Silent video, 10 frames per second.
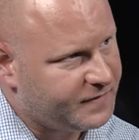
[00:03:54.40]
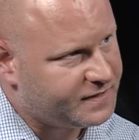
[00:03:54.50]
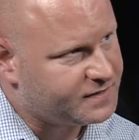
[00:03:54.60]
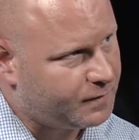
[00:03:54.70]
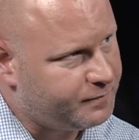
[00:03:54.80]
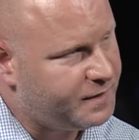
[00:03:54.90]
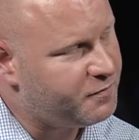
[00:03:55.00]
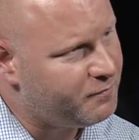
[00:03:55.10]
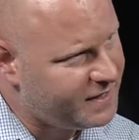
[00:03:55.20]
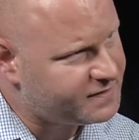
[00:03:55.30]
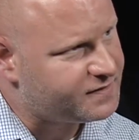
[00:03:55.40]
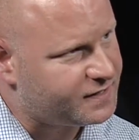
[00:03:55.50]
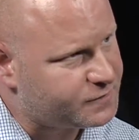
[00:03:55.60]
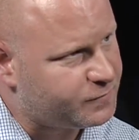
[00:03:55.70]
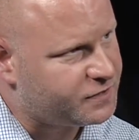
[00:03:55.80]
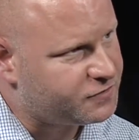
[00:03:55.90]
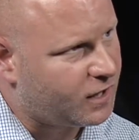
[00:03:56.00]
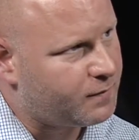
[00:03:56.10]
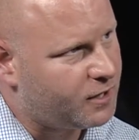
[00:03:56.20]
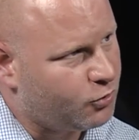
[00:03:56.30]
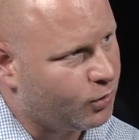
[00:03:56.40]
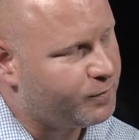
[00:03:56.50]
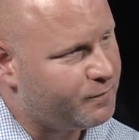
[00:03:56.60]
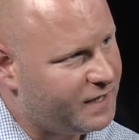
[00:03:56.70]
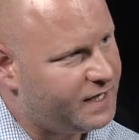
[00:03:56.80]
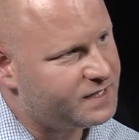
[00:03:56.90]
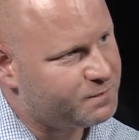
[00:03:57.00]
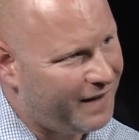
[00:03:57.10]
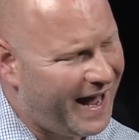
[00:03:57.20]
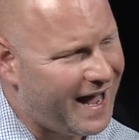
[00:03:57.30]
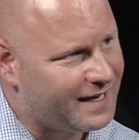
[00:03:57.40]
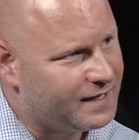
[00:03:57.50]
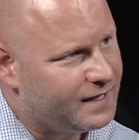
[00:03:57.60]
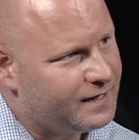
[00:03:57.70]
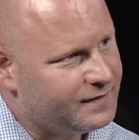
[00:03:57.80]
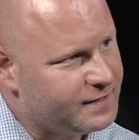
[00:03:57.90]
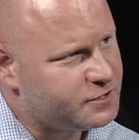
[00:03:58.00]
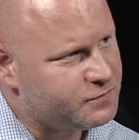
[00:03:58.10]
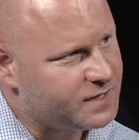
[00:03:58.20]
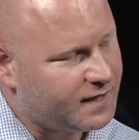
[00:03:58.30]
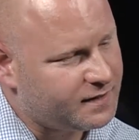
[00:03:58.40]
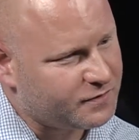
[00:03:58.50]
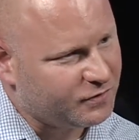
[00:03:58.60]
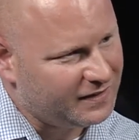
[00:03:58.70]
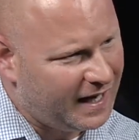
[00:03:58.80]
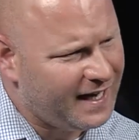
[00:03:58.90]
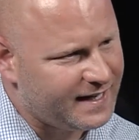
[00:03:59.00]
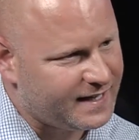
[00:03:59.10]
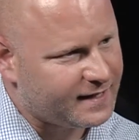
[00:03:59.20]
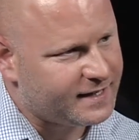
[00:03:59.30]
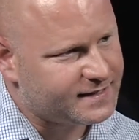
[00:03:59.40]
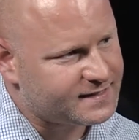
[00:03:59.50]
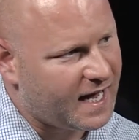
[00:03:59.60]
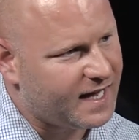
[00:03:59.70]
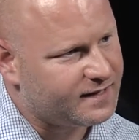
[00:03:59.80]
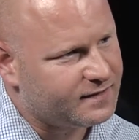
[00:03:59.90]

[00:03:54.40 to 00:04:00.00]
and some people miss this when you talk about corporate media is bad, the issue is not that they're lying, it's that